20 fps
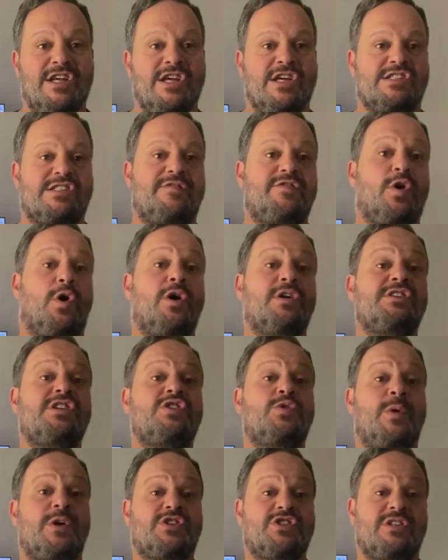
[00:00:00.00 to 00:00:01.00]
So if you answered
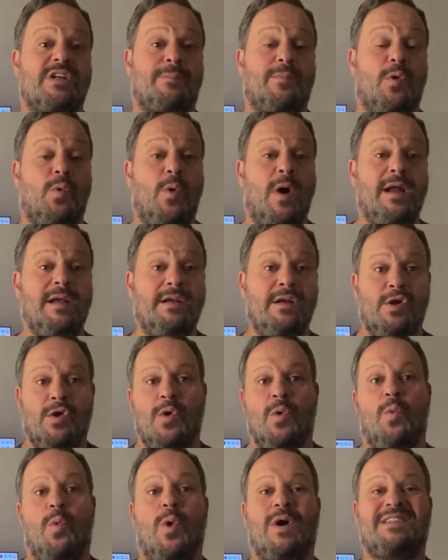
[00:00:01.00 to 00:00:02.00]
question number 1,
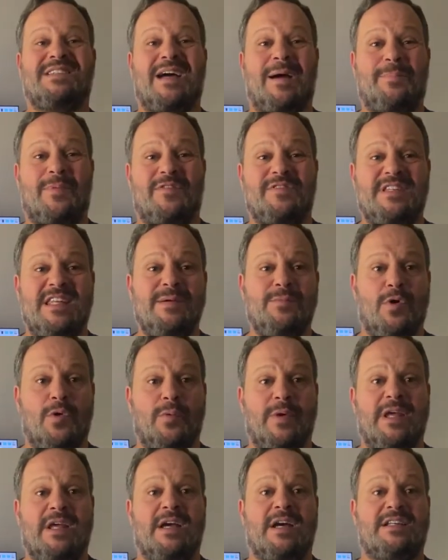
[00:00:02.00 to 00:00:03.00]
what type of team are we?